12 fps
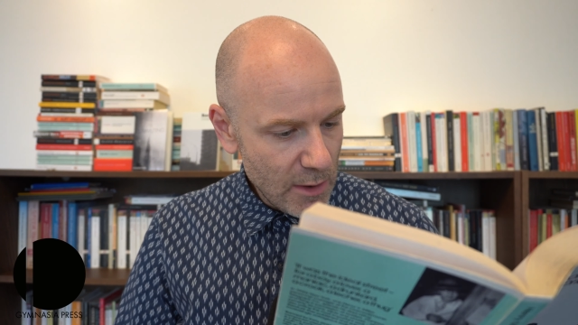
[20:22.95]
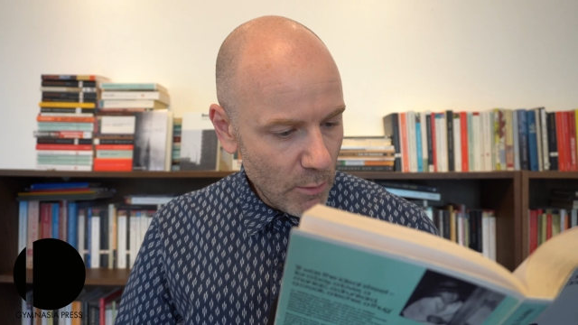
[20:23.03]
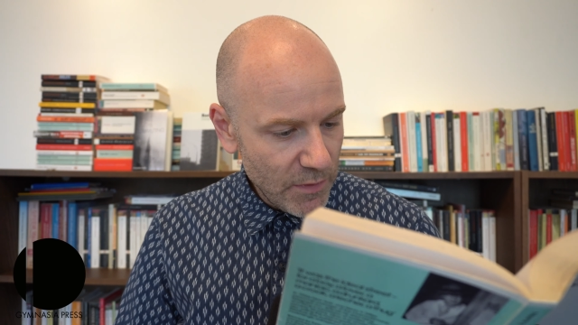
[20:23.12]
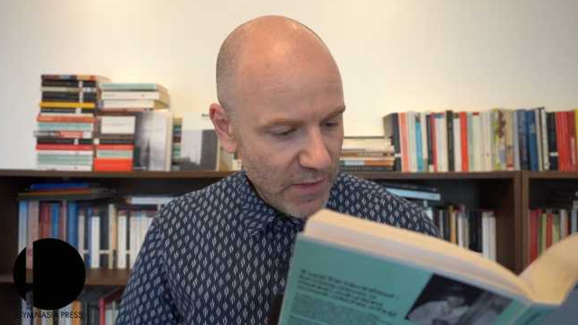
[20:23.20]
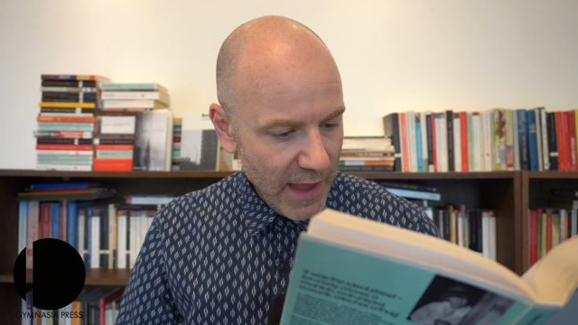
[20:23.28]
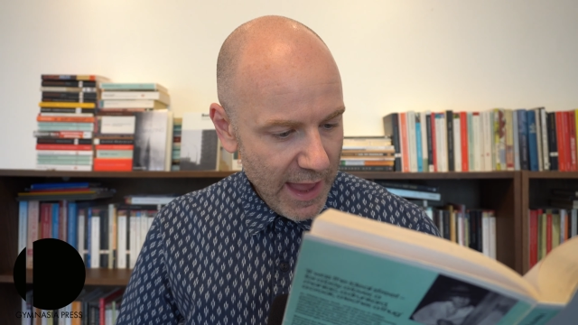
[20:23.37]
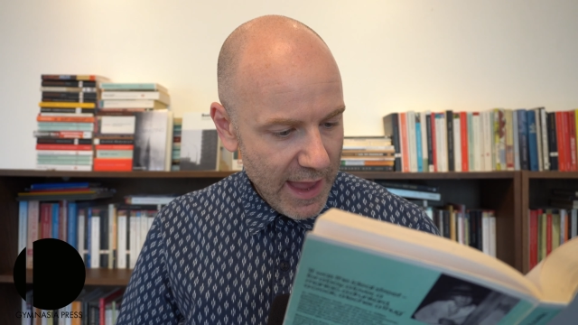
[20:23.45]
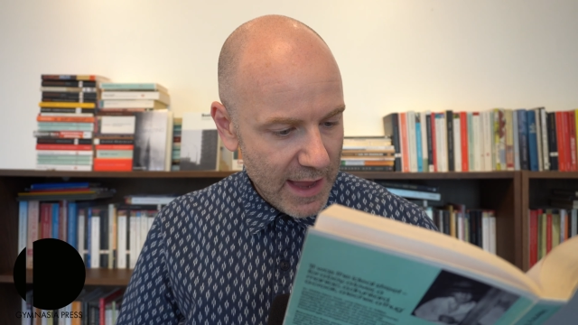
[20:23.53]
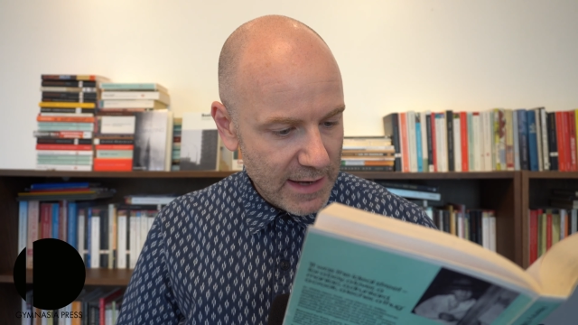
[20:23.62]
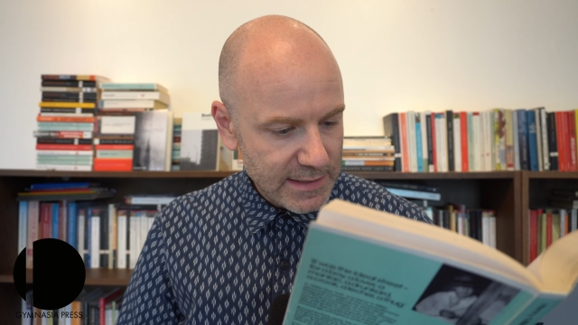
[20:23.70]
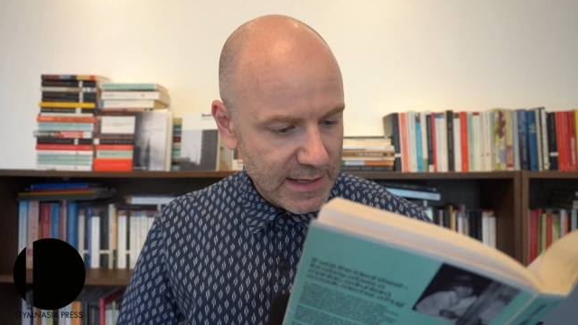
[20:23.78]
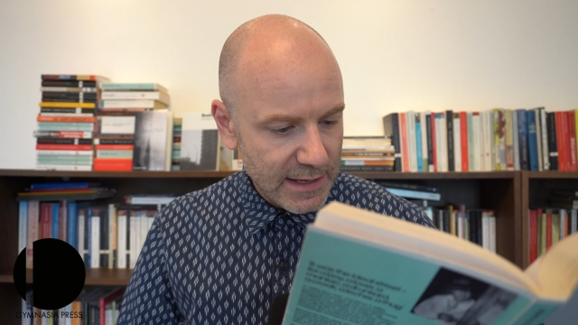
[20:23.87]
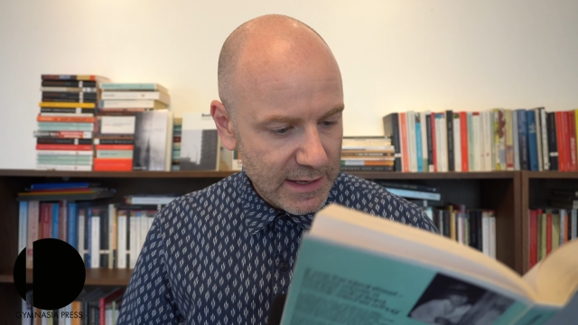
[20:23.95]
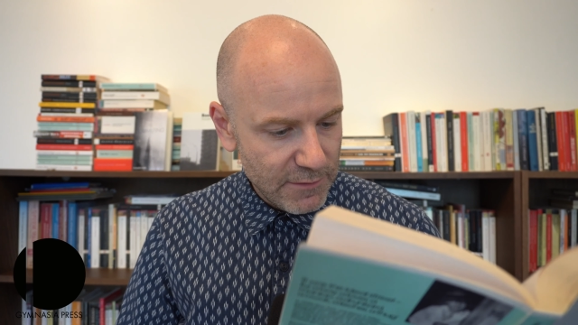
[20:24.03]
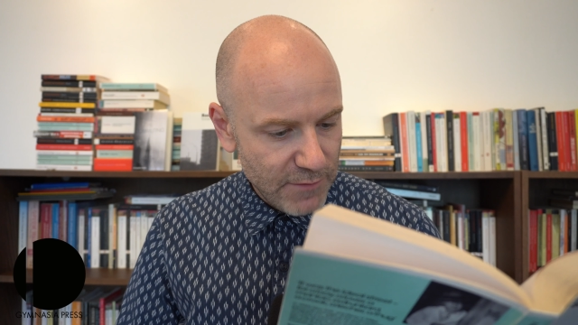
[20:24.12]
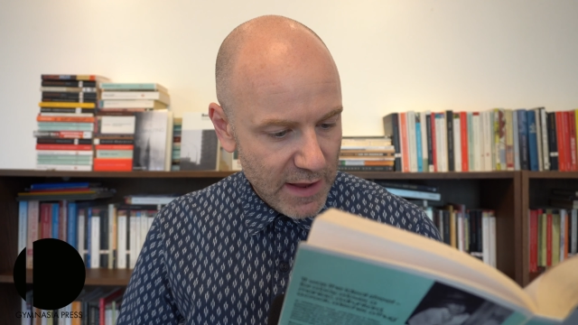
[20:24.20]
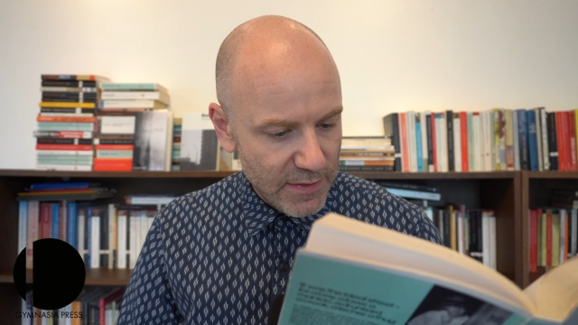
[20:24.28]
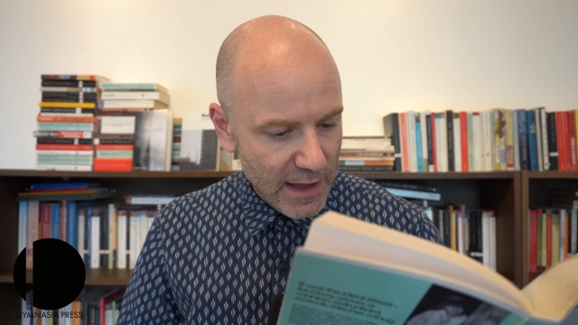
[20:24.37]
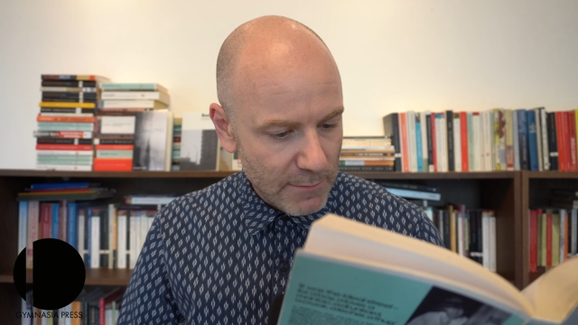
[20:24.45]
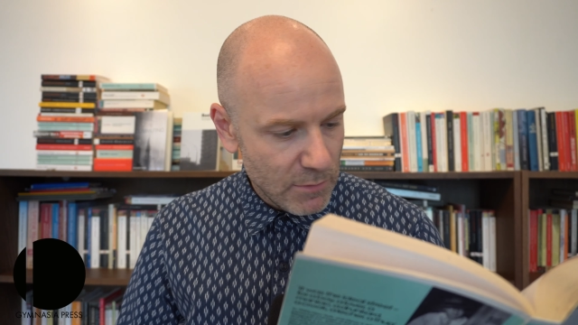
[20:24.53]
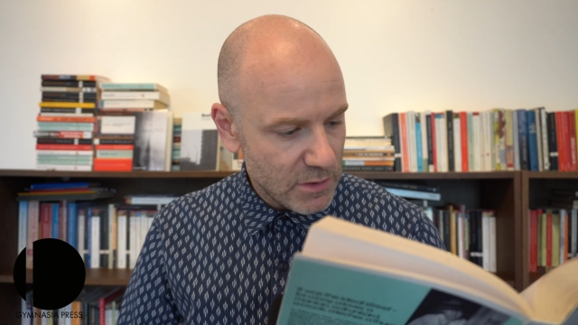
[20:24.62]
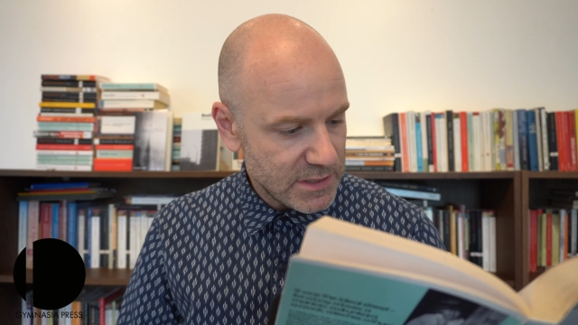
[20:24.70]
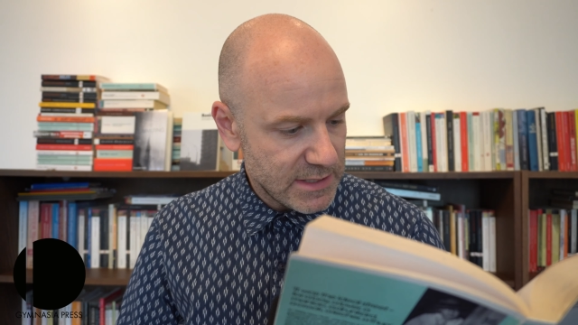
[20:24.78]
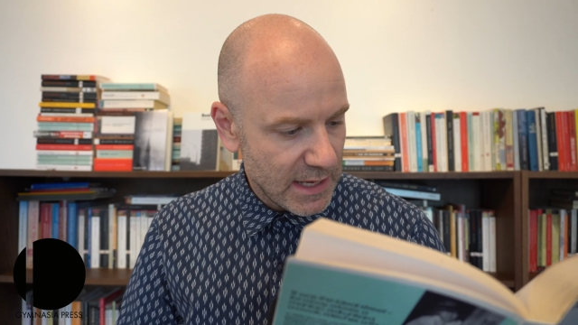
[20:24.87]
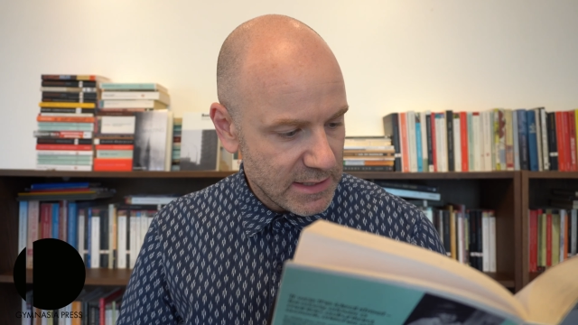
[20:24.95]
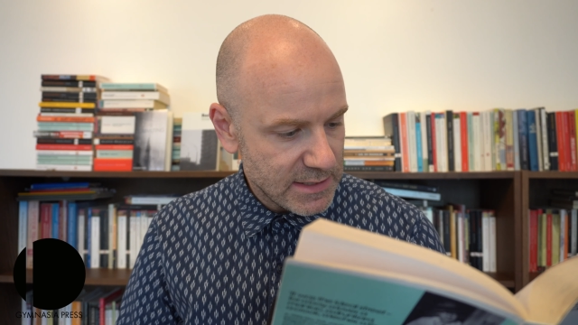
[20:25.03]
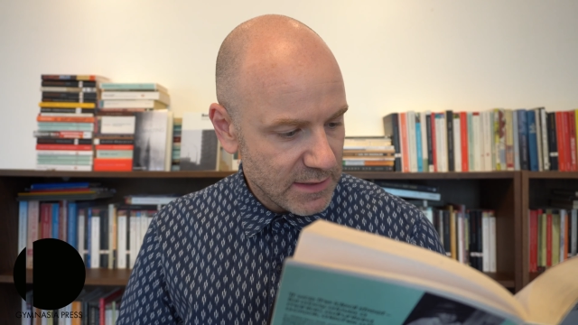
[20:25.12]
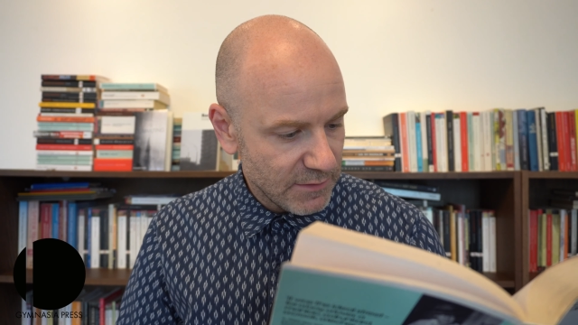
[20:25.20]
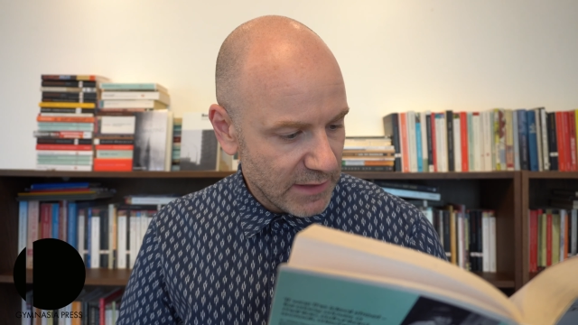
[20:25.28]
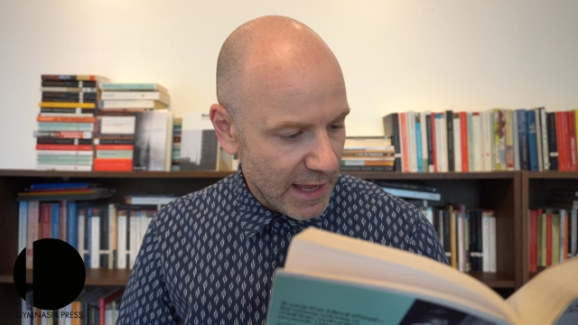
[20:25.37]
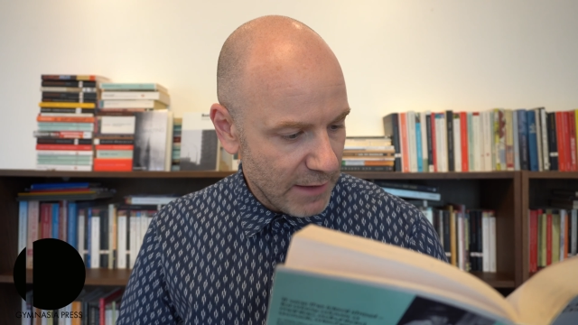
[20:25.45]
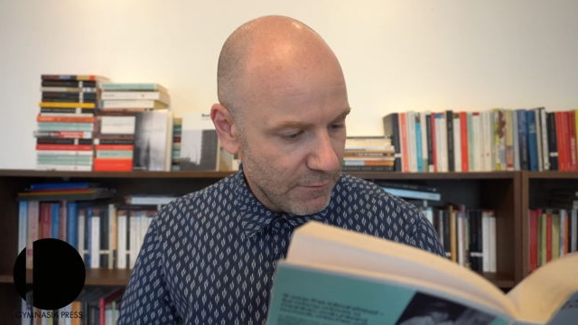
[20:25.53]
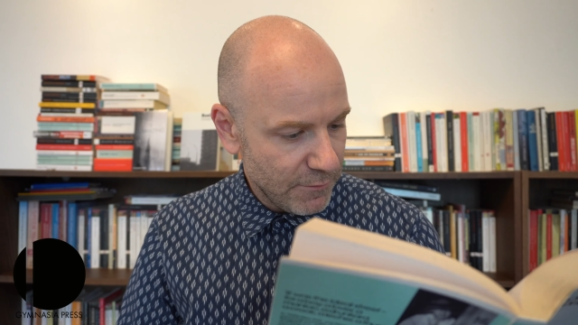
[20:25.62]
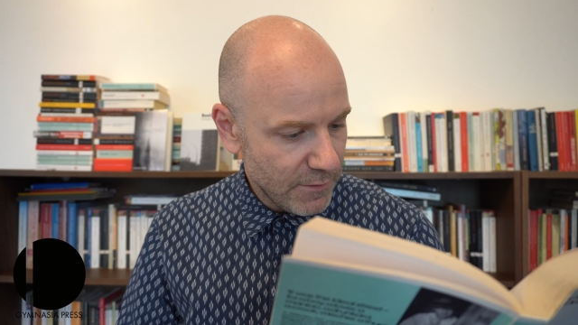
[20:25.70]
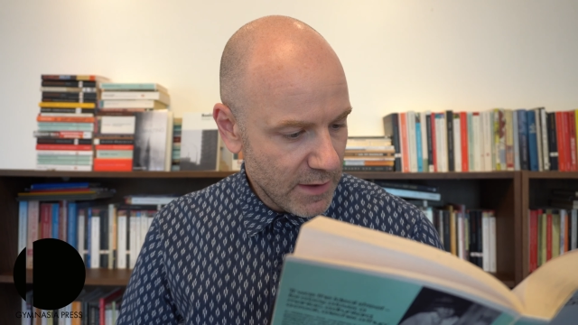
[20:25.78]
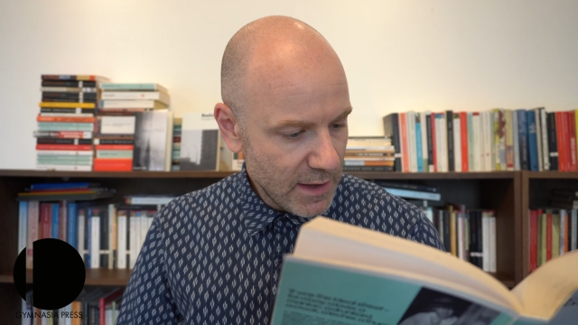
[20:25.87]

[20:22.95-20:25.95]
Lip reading: with the hand can convey the utmost sense of life.